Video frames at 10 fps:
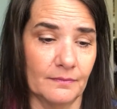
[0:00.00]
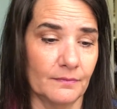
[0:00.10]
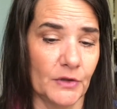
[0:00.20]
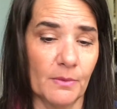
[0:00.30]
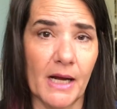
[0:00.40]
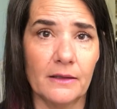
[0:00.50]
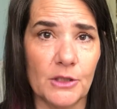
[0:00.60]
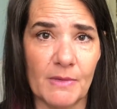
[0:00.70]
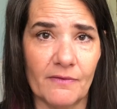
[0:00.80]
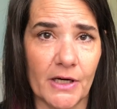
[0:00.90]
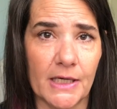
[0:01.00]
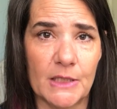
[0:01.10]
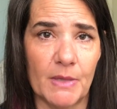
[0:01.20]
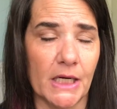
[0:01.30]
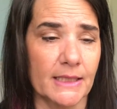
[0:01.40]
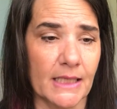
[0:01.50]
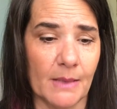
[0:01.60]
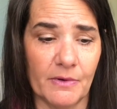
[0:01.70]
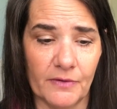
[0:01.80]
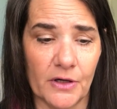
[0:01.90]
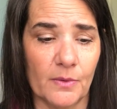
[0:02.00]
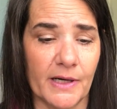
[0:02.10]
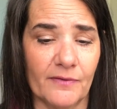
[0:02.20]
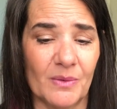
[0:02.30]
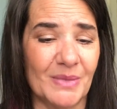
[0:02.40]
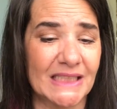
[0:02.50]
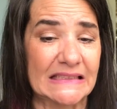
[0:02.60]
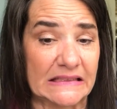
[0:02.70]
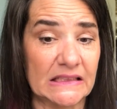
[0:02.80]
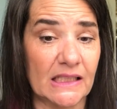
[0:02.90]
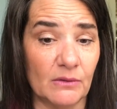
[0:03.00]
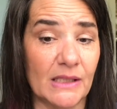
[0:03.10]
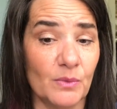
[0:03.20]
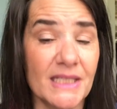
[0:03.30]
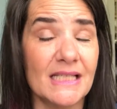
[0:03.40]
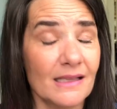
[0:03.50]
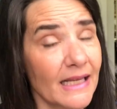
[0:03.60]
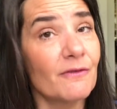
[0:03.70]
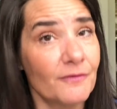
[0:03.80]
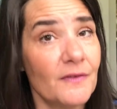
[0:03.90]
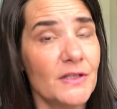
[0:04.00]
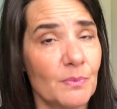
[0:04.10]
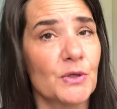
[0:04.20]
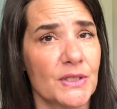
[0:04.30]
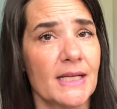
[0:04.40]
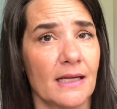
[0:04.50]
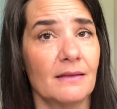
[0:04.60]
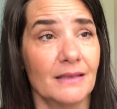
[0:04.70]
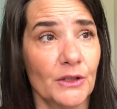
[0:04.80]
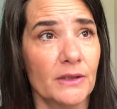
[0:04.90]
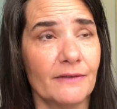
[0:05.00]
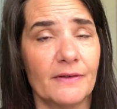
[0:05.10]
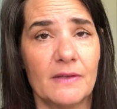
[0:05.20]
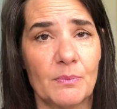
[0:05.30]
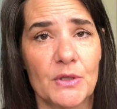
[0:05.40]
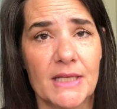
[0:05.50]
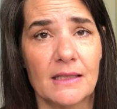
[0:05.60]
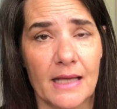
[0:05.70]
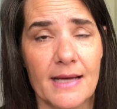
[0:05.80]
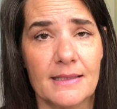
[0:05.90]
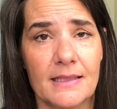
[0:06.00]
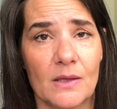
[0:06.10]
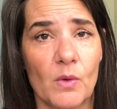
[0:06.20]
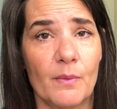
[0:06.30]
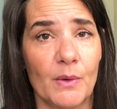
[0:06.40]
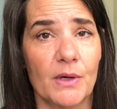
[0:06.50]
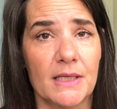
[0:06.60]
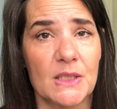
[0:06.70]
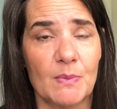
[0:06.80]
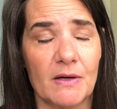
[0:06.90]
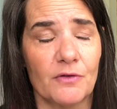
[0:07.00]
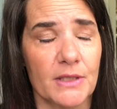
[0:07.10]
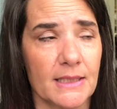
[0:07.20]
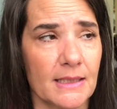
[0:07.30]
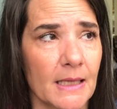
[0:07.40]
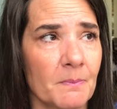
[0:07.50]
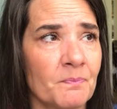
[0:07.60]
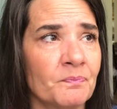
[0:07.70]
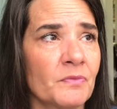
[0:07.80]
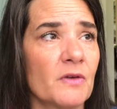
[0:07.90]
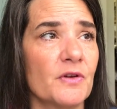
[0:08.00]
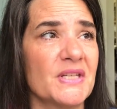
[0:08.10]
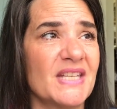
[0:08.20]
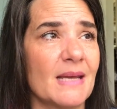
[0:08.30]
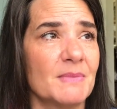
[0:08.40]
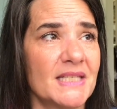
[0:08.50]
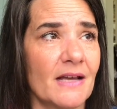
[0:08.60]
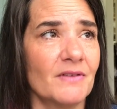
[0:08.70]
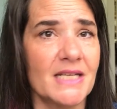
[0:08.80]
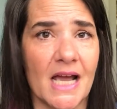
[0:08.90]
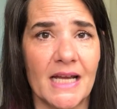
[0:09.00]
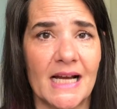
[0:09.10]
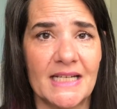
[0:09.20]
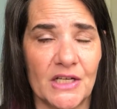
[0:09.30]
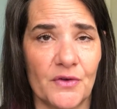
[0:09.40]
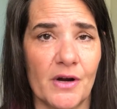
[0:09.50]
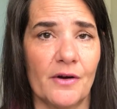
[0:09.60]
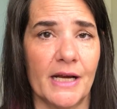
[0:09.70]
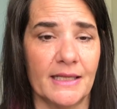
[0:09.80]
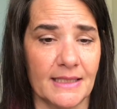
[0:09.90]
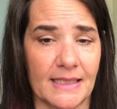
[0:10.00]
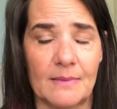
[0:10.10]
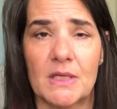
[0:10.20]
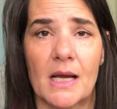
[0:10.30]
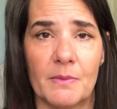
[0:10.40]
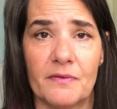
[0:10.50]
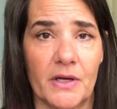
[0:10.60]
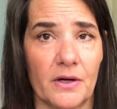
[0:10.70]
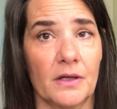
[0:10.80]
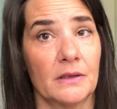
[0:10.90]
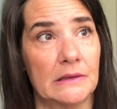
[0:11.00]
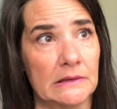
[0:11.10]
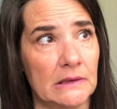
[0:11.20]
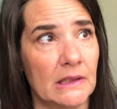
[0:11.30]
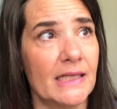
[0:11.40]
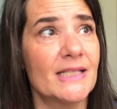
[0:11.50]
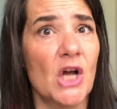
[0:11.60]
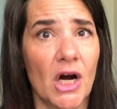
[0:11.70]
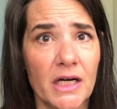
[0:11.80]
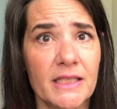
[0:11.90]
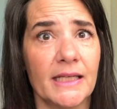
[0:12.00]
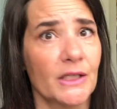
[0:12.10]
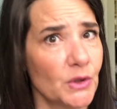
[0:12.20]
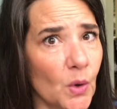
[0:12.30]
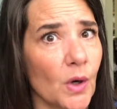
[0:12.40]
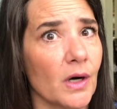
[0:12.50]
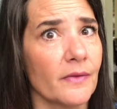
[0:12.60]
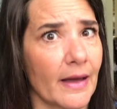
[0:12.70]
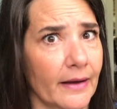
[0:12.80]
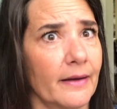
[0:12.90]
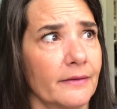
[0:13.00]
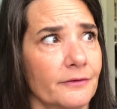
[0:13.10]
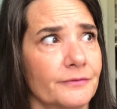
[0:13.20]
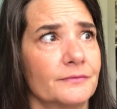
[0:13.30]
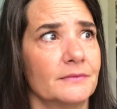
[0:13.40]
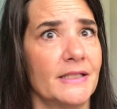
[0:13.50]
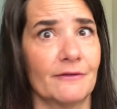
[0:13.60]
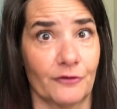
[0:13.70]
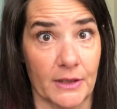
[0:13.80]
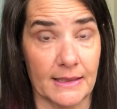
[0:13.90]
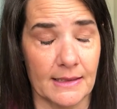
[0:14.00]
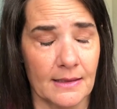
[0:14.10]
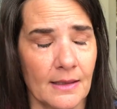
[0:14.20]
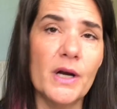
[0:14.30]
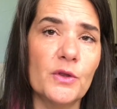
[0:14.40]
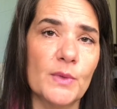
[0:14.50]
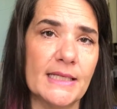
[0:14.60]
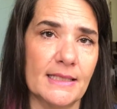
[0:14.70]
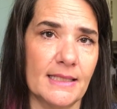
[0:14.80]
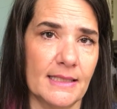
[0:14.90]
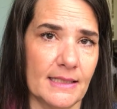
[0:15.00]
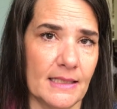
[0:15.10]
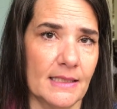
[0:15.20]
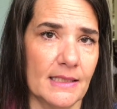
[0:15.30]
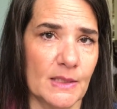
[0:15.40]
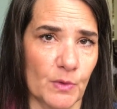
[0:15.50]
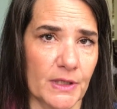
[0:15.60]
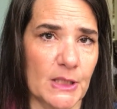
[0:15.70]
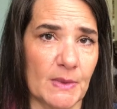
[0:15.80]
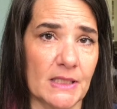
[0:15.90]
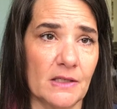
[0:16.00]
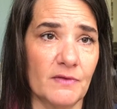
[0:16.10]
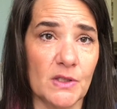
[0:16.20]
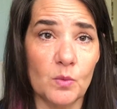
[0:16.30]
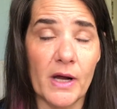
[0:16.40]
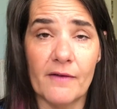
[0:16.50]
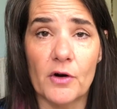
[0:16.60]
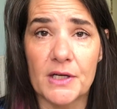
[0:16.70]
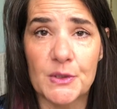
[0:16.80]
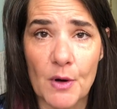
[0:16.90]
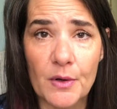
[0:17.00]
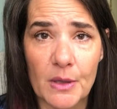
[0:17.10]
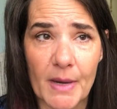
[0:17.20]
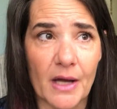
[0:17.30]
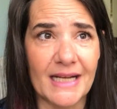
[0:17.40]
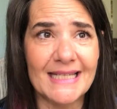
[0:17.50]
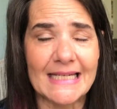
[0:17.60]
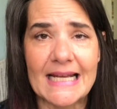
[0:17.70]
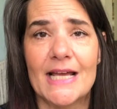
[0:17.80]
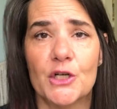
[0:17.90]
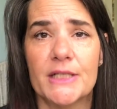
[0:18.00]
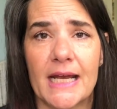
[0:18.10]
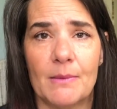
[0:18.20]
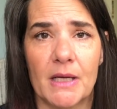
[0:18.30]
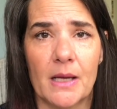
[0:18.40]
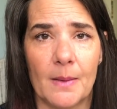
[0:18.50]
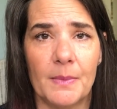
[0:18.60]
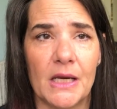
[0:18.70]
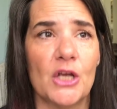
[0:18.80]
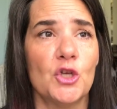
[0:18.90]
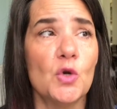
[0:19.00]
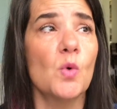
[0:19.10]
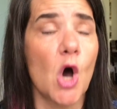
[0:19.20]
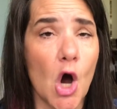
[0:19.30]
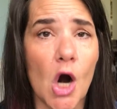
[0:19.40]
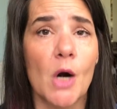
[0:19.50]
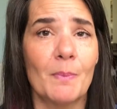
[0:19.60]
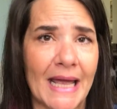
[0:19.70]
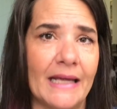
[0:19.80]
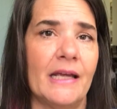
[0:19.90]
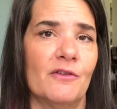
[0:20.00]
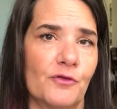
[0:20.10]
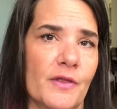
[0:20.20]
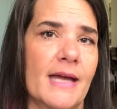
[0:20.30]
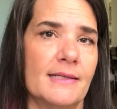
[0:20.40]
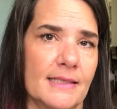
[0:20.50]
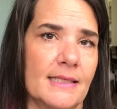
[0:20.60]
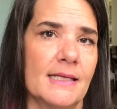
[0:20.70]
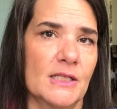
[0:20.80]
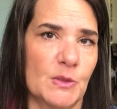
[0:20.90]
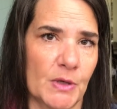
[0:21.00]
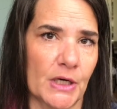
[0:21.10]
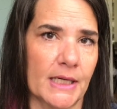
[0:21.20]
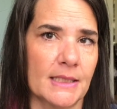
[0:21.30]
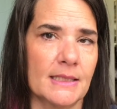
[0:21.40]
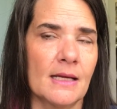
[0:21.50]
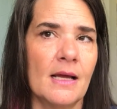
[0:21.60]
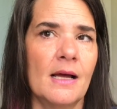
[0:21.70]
your mileage may vary depending on type of year or whatever, but it was like 50%, literally 50% less than what we were going to spend for Disney for the same 7-night itinerary at the same time of year. It's hard to ignore that kind of difference. One of the reasons Disney is more expensive is what I've already spoken about. It's an entertainment company. You are paying for that Disney experience.